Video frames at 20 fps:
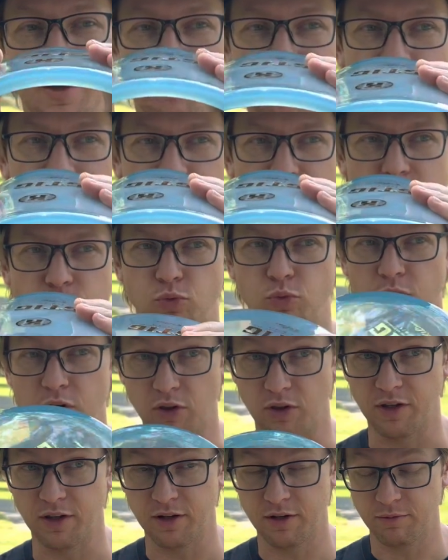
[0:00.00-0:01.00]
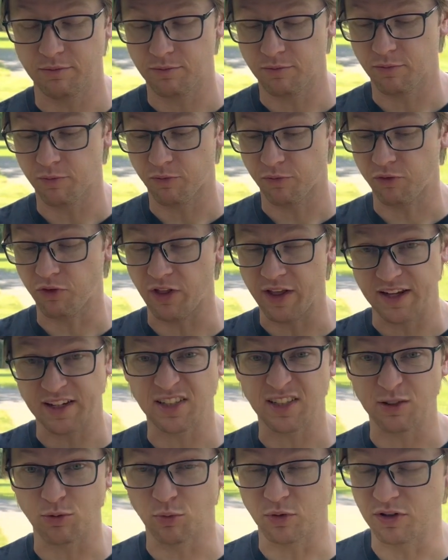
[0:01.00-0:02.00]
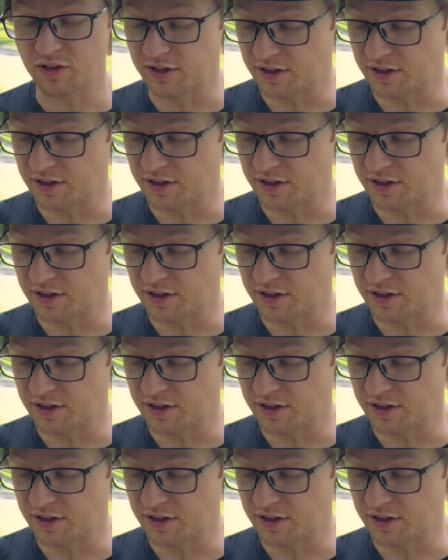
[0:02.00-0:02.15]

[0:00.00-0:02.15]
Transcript: is really flexy, really